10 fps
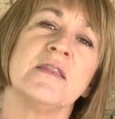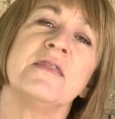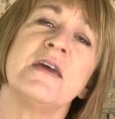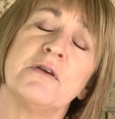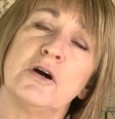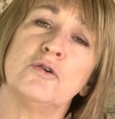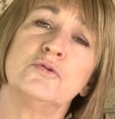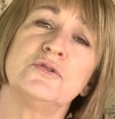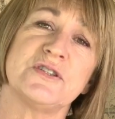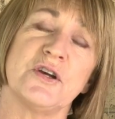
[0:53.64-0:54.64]
There are
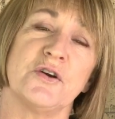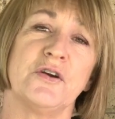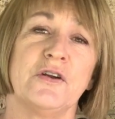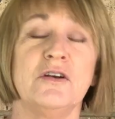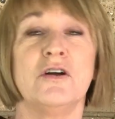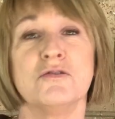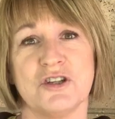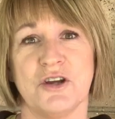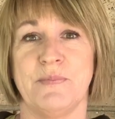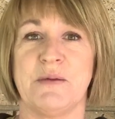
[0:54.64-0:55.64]
also
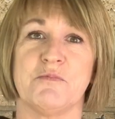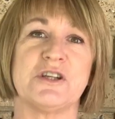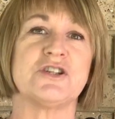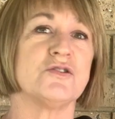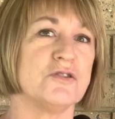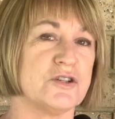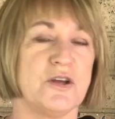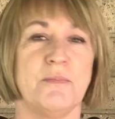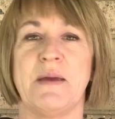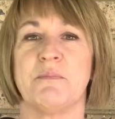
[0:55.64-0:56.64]
long-term memory,
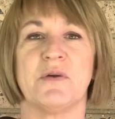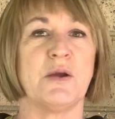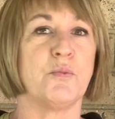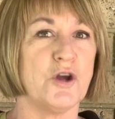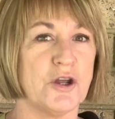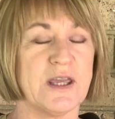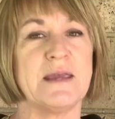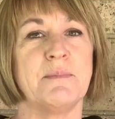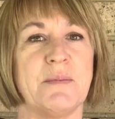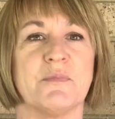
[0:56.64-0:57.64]
short-term memory,
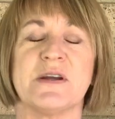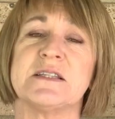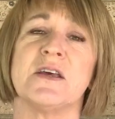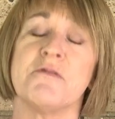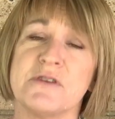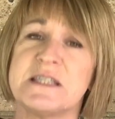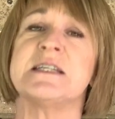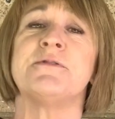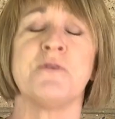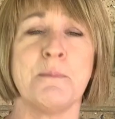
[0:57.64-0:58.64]
working memory. So there are
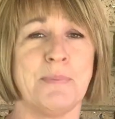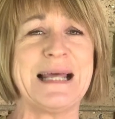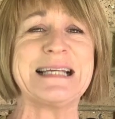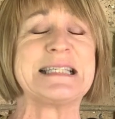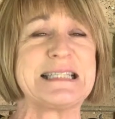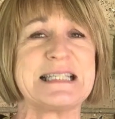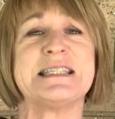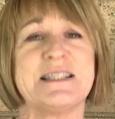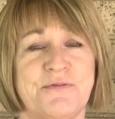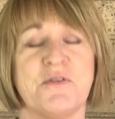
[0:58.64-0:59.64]
different places and
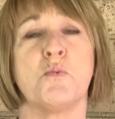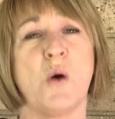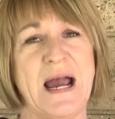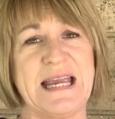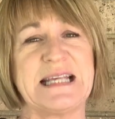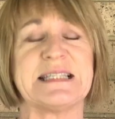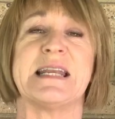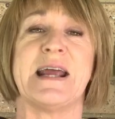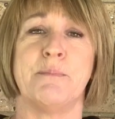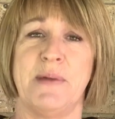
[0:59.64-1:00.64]
different ways that
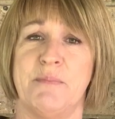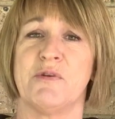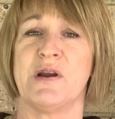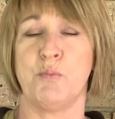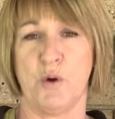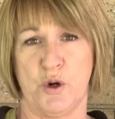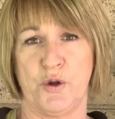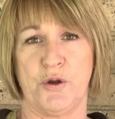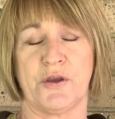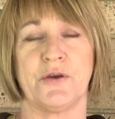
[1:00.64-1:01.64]
our memory
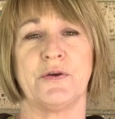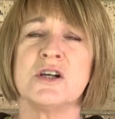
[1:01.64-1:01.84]
work.